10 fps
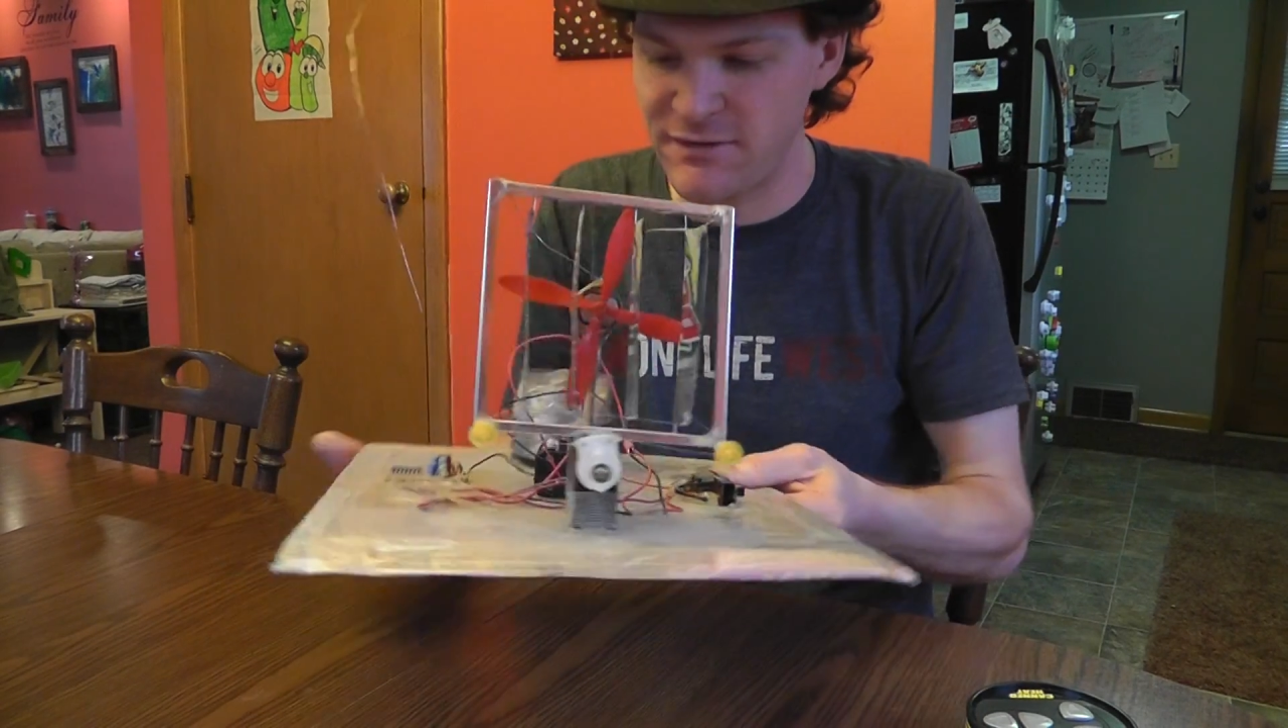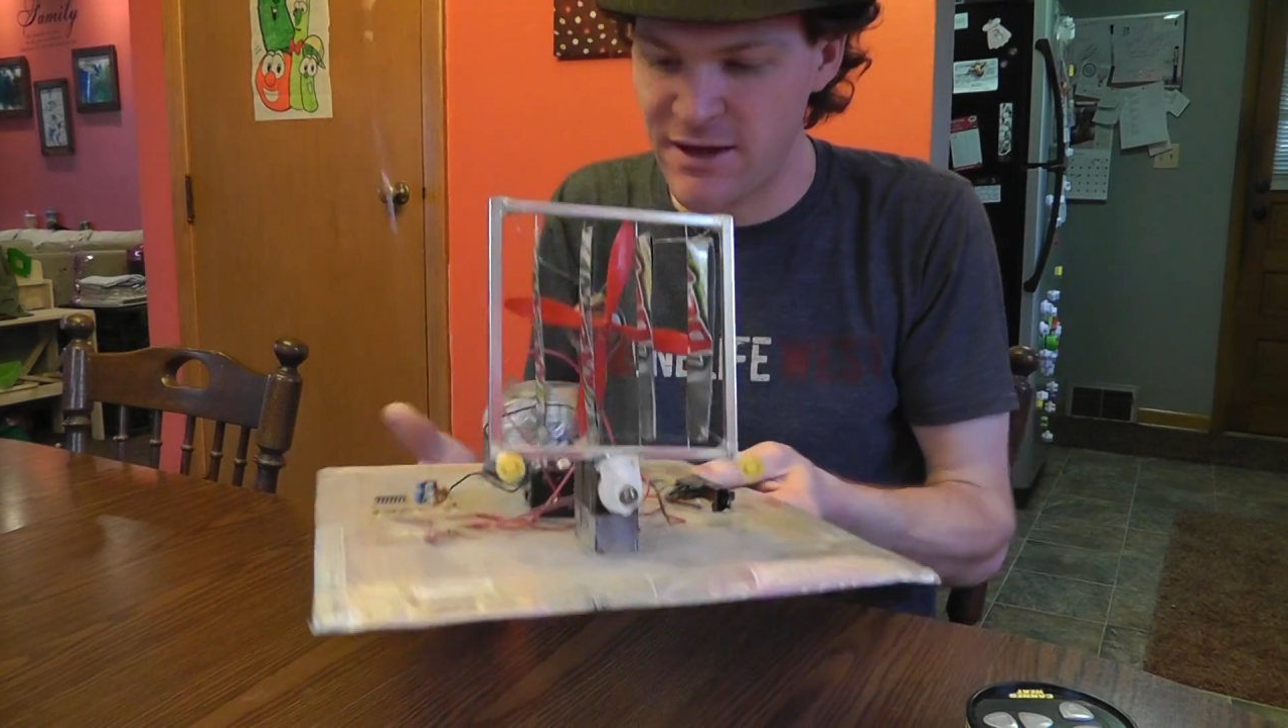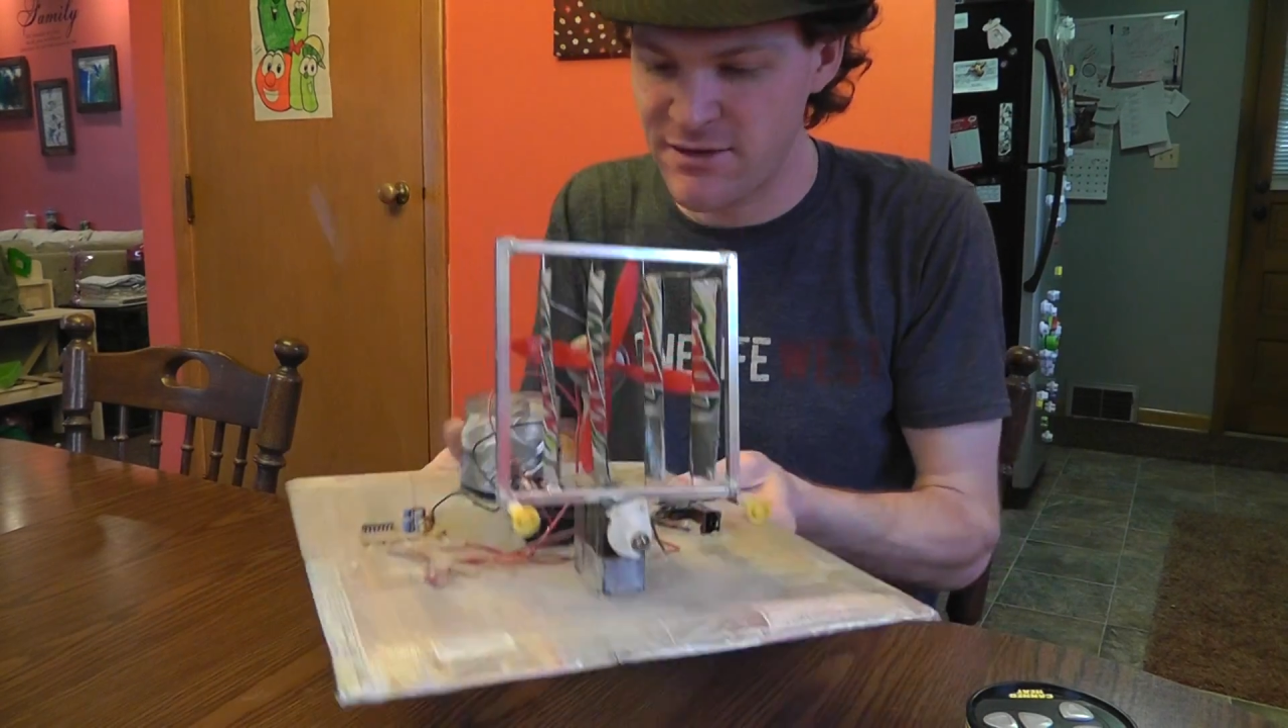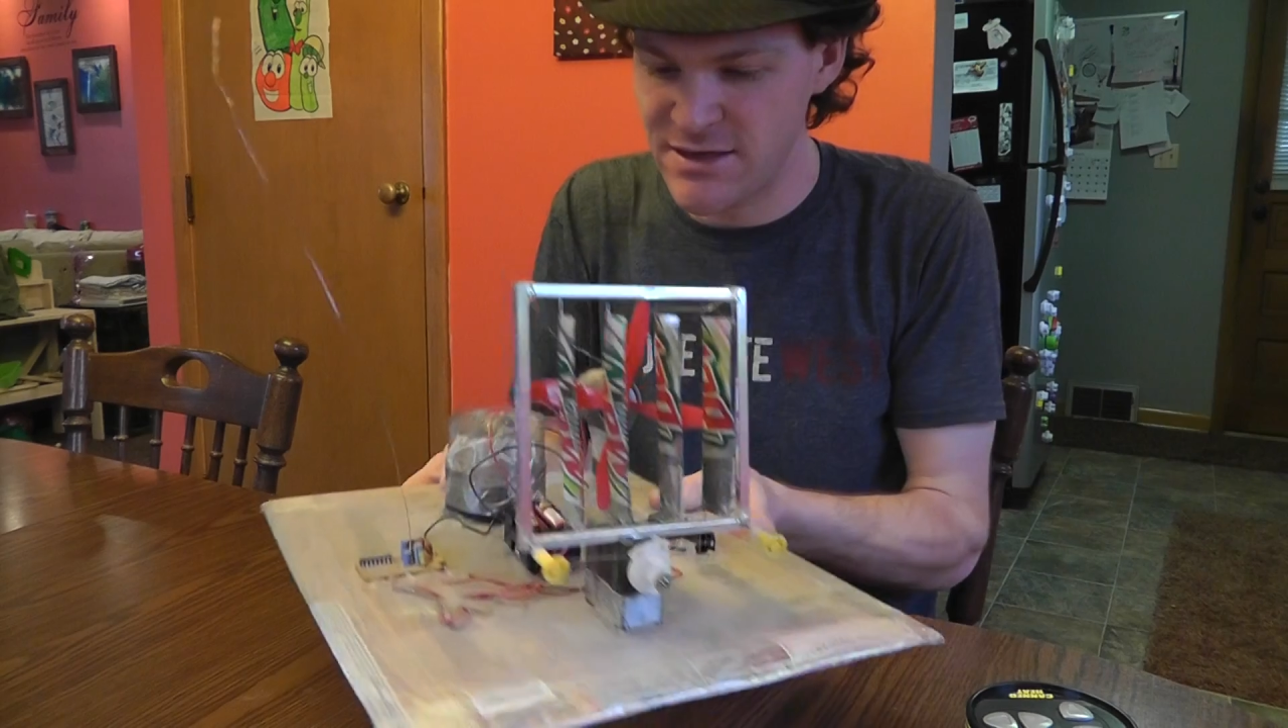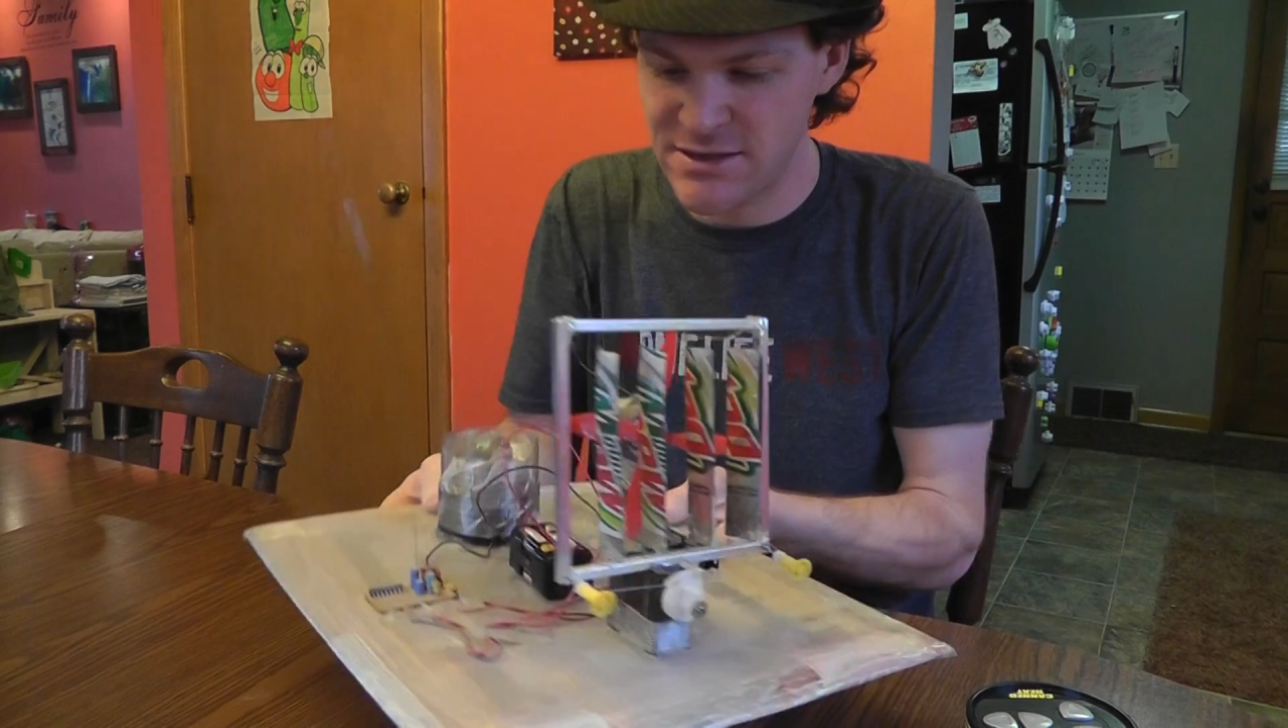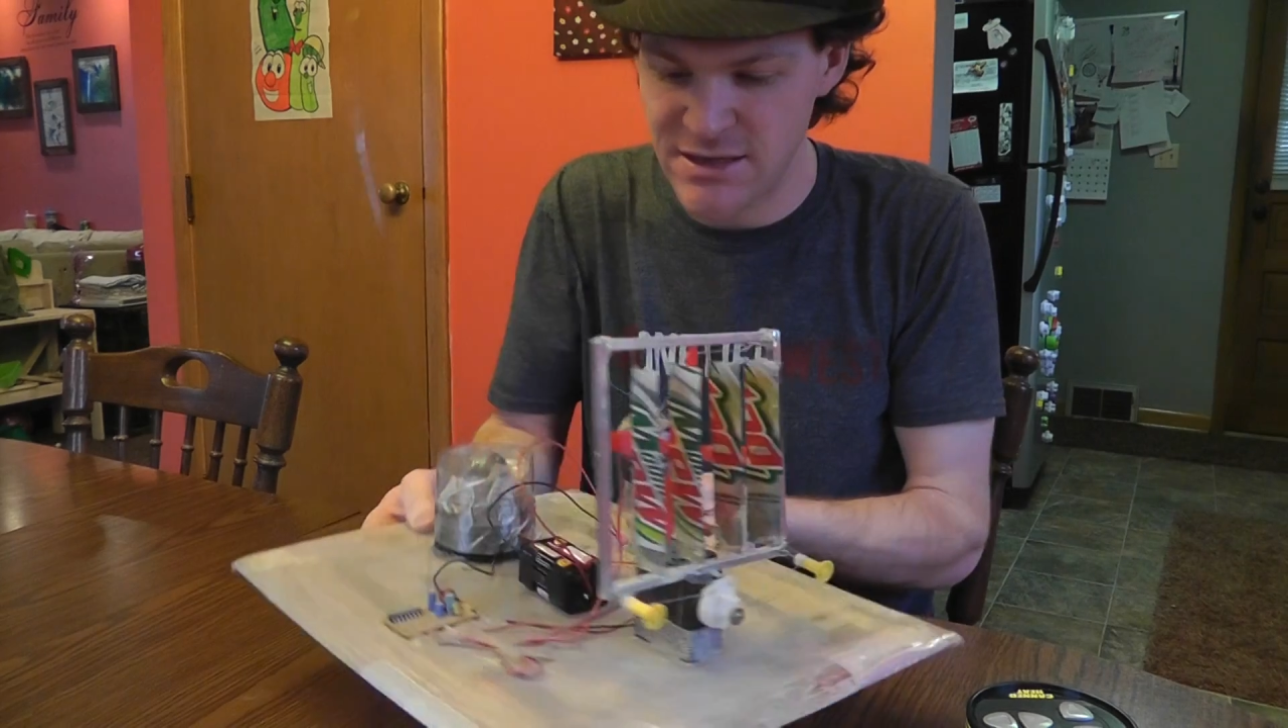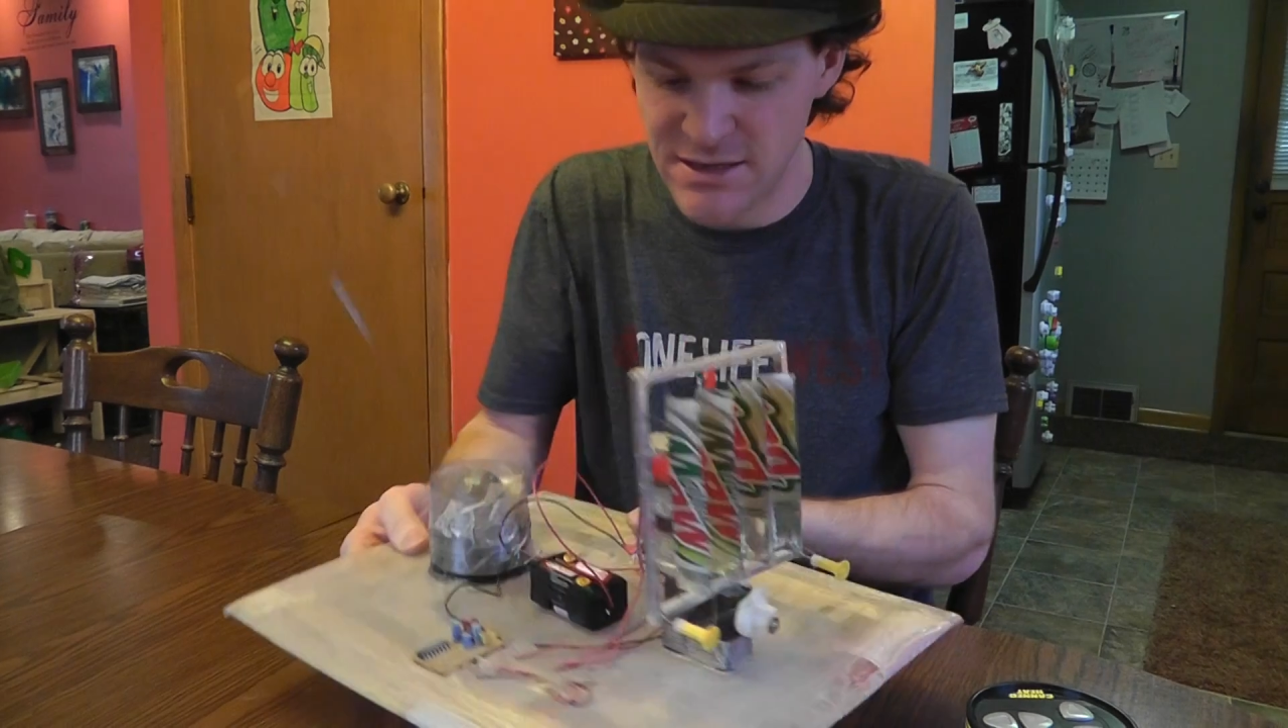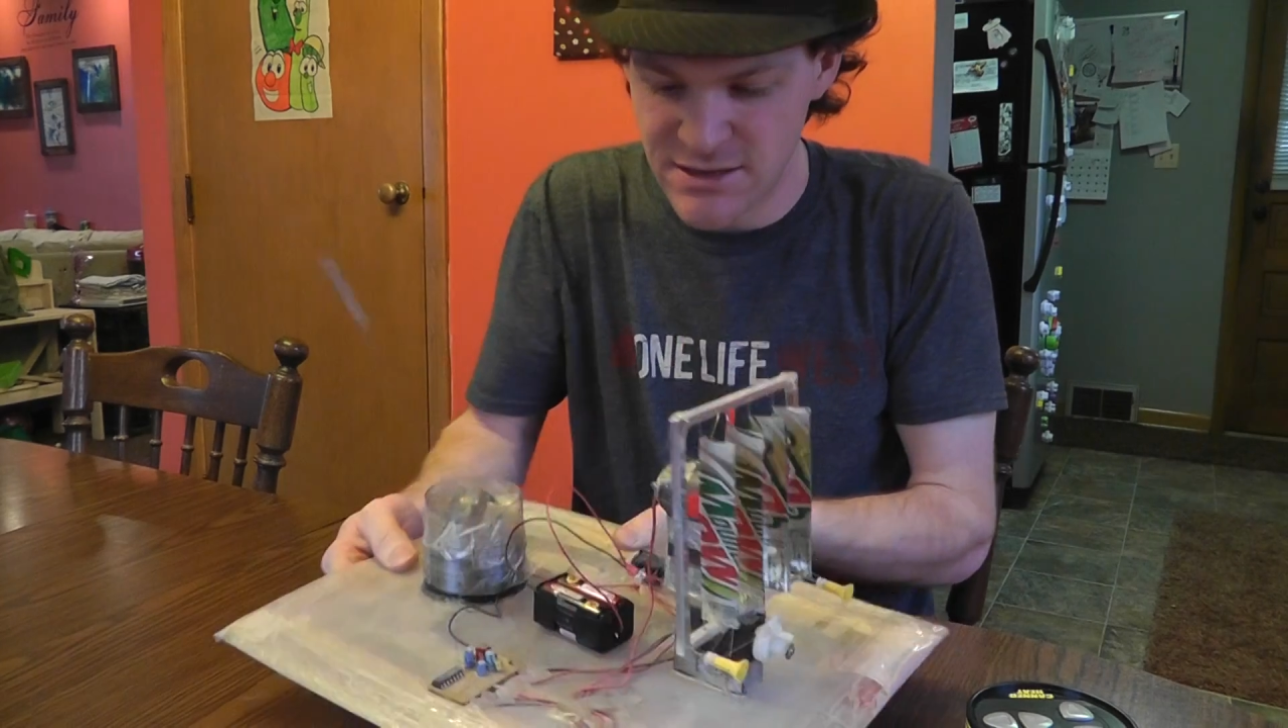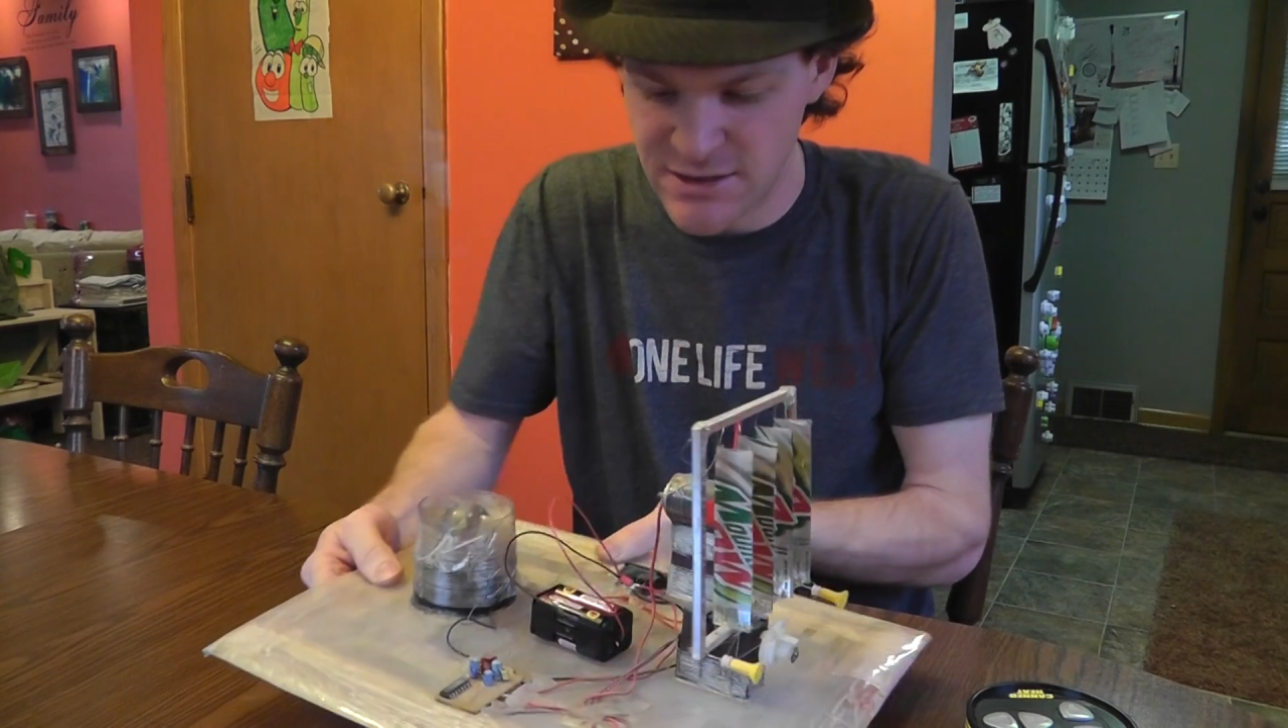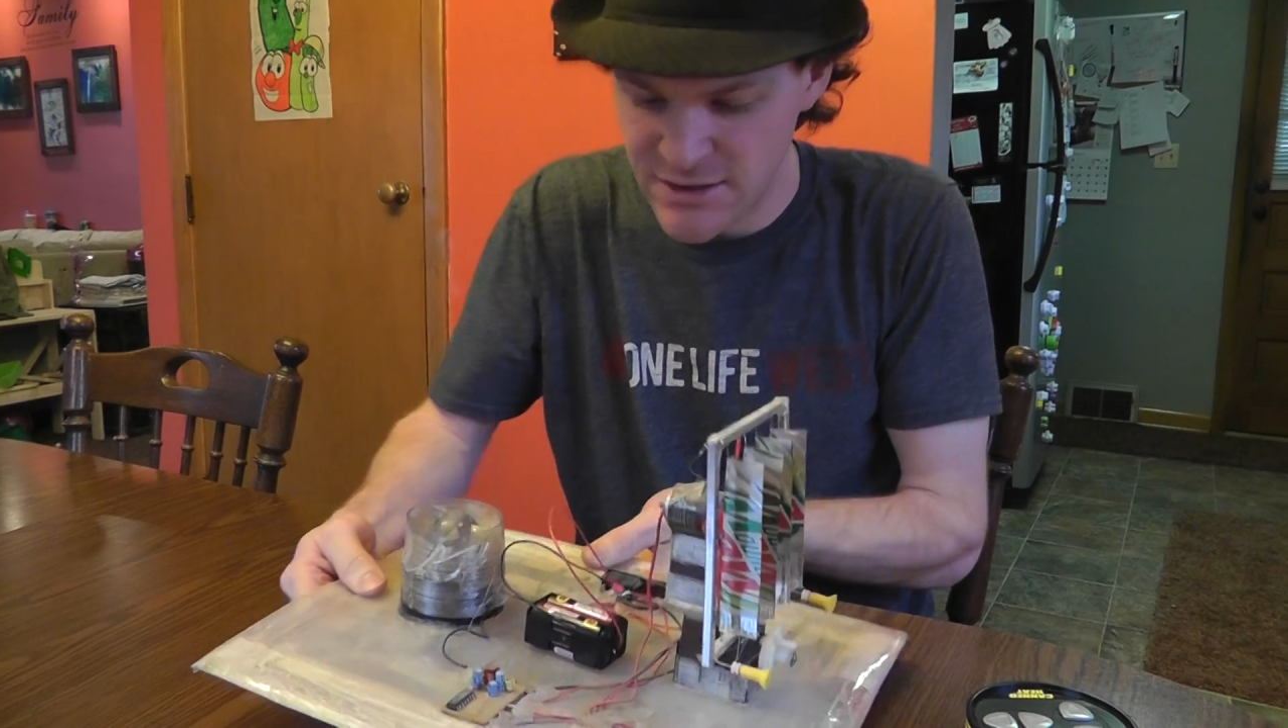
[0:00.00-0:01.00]
Now this
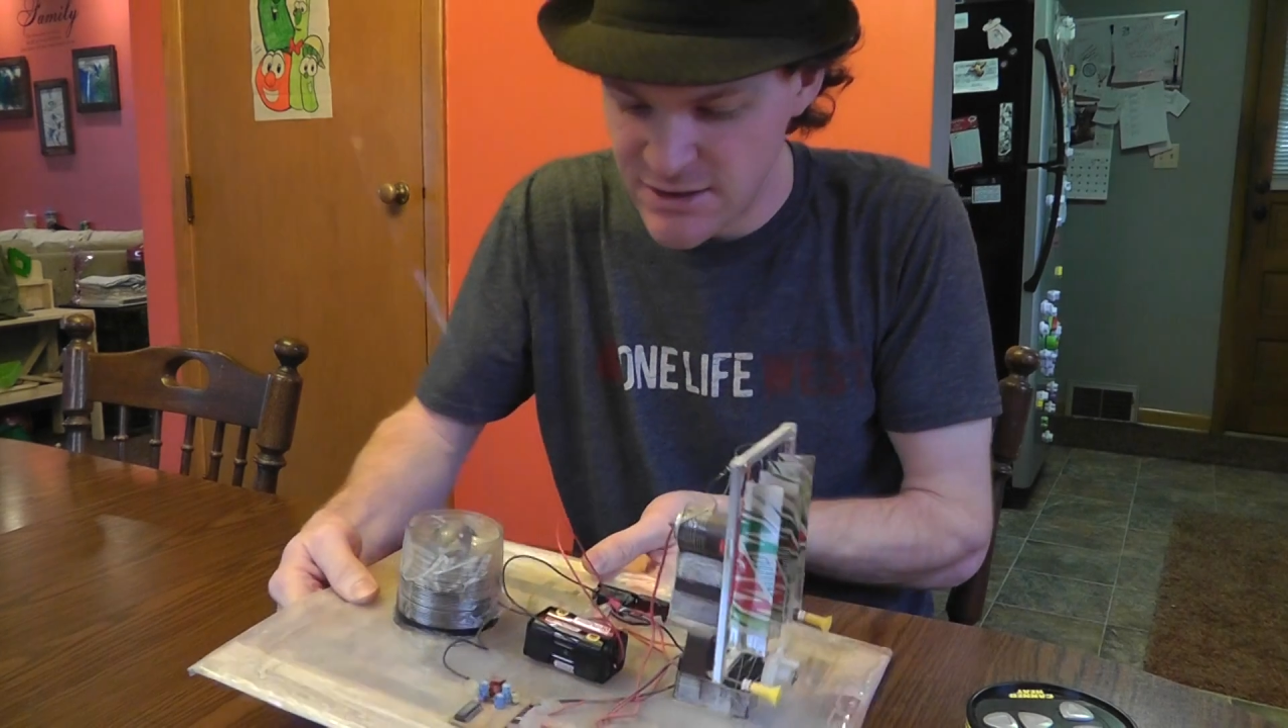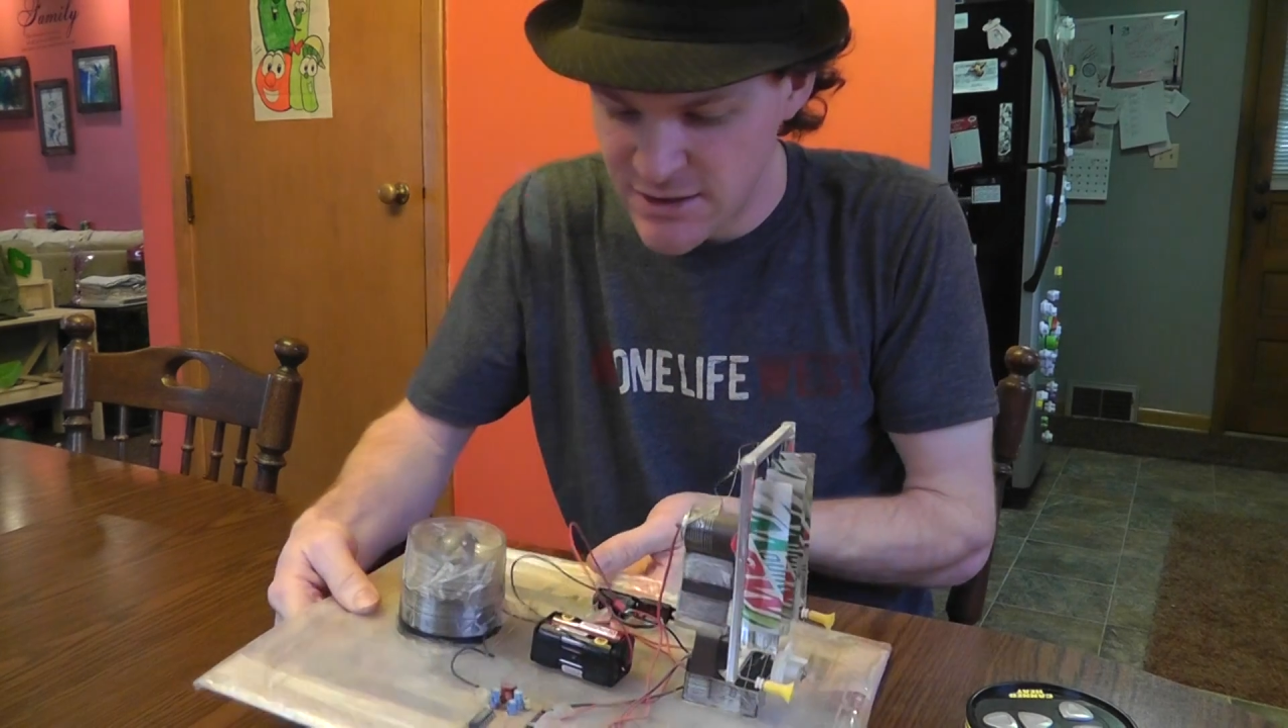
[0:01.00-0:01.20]
is